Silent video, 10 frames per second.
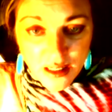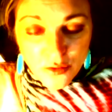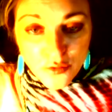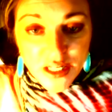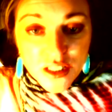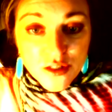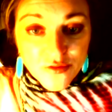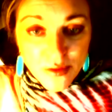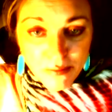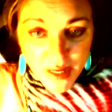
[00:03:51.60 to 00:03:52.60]
rest
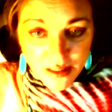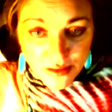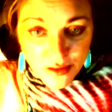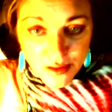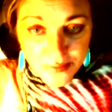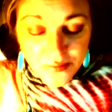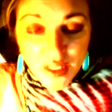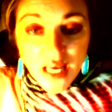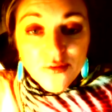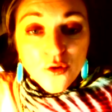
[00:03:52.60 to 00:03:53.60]
of the month.
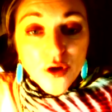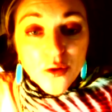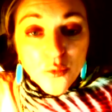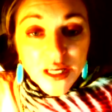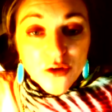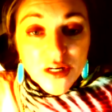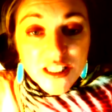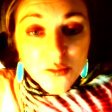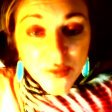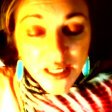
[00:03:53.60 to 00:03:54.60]
Have a great week. Great
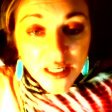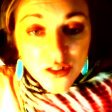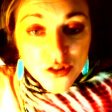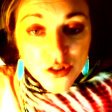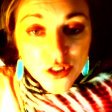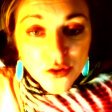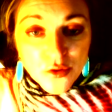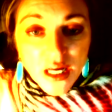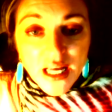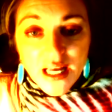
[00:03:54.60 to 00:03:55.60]
speaking to you.
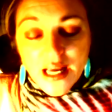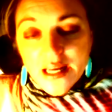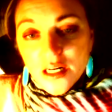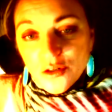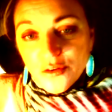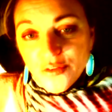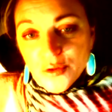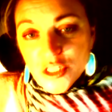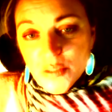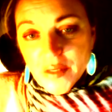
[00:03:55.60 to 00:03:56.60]
And I look forward
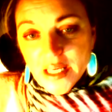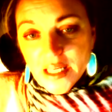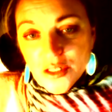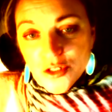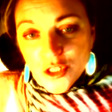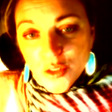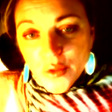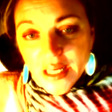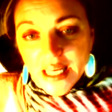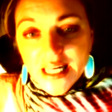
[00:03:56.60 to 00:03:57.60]
to speaking to you
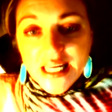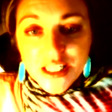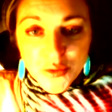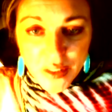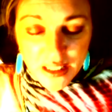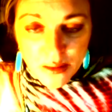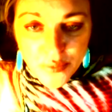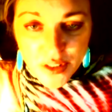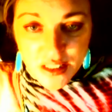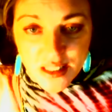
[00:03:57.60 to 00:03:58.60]
again next week,
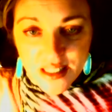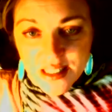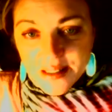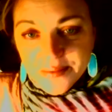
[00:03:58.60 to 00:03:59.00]
Librans.